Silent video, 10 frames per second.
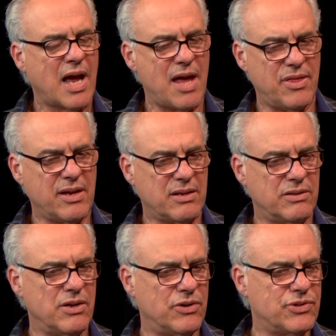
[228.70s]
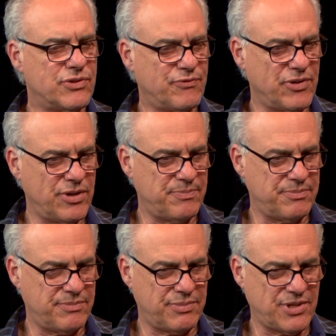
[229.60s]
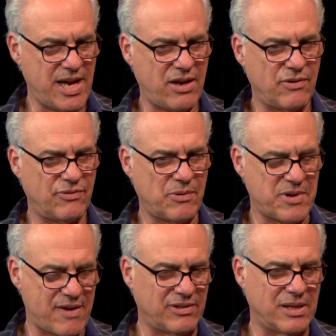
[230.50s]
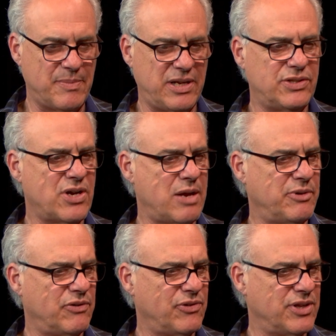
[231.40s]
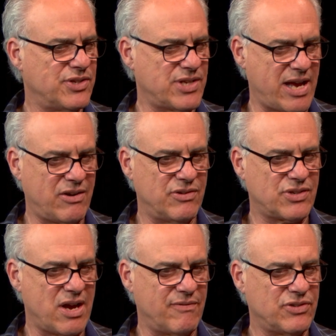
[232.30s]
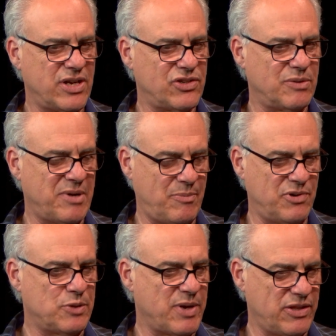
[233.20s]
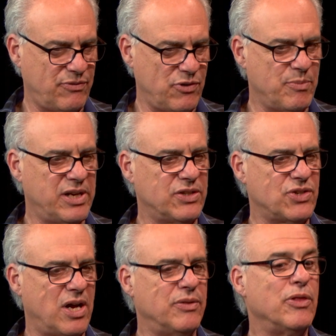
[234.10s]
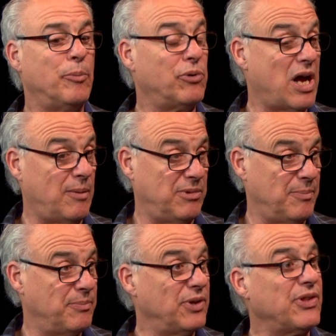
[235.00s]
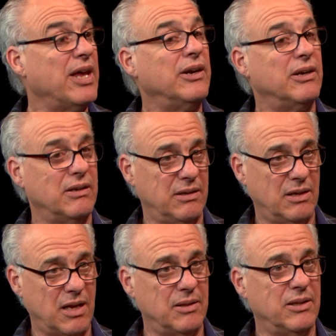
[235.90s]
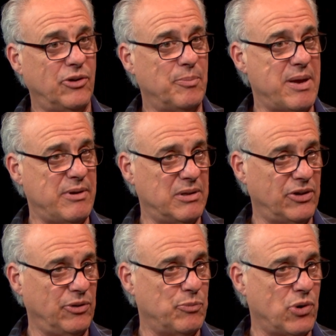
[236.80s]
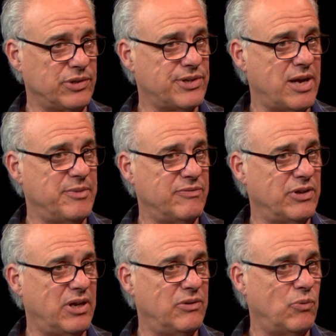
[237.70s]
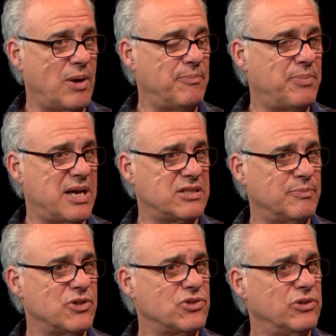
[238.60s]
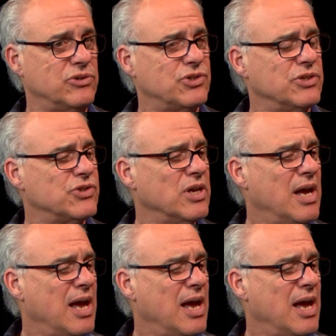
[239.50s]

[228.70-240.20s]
I think, for the sake of, and we have a limited time here, for the sake of this conversation, maybe we spend a few minutes on the problem, but then maybe a little more time even on what possible solutions.